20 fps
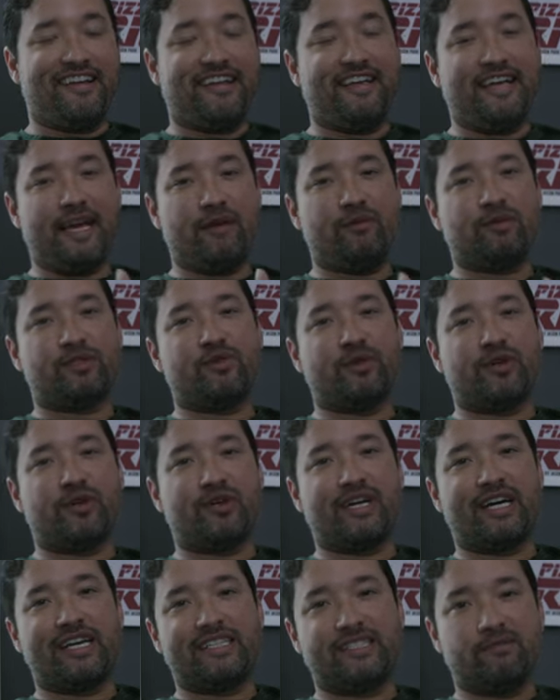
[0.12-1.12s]
Hey, what's going
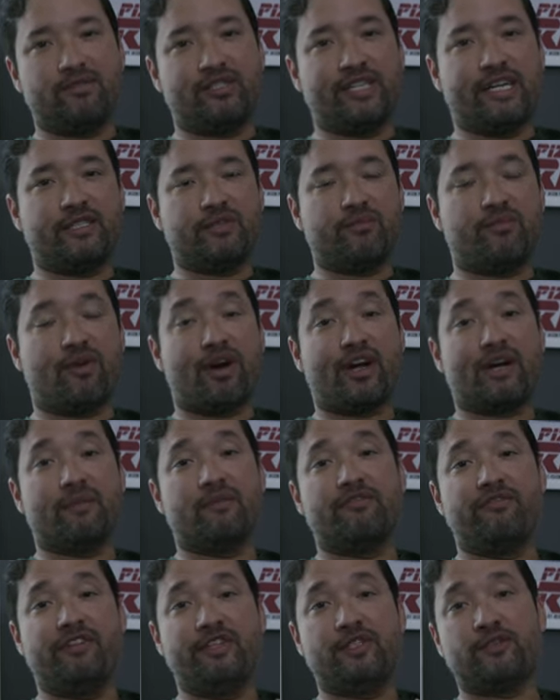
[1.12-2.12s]
on, guys? I'm Jason Park. I'm
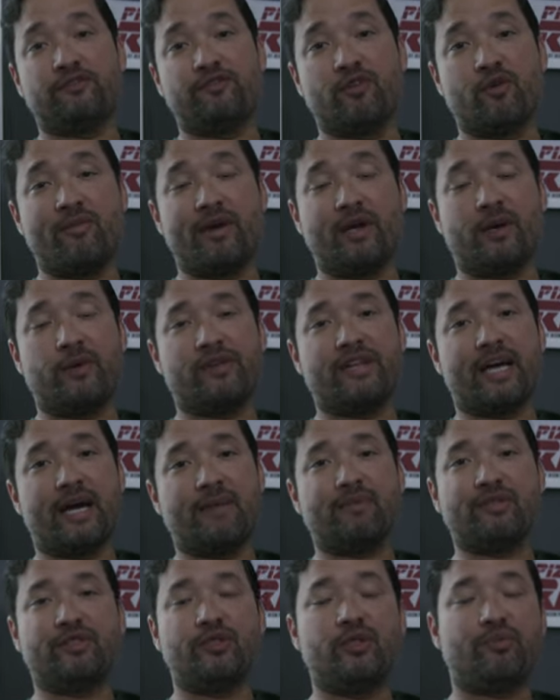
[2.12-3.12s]
a feature filmmaker with
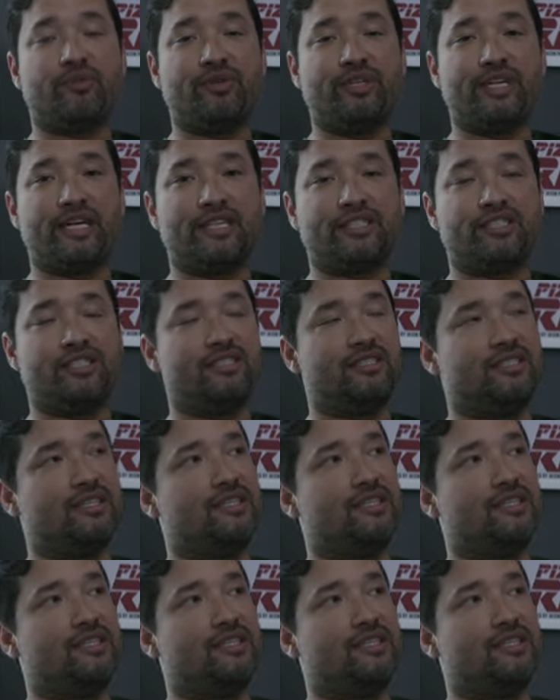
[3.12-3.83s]
Hypatude Productions,